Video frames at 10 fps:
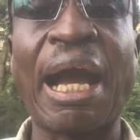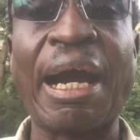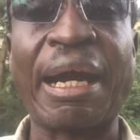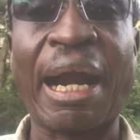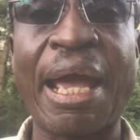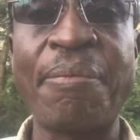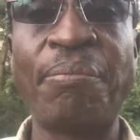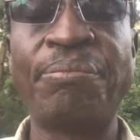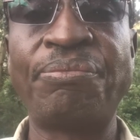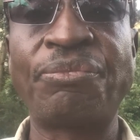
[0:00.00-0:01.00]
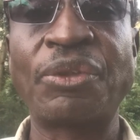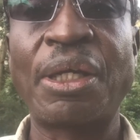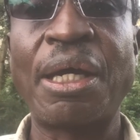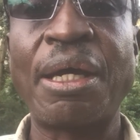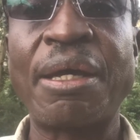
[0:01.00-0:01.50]
a crime,
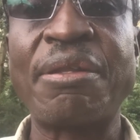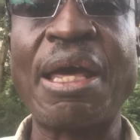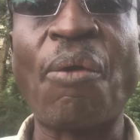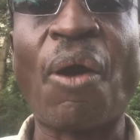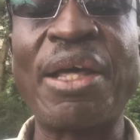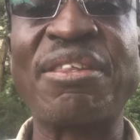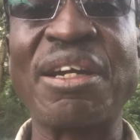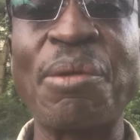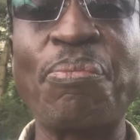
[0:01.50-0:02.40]
there were 3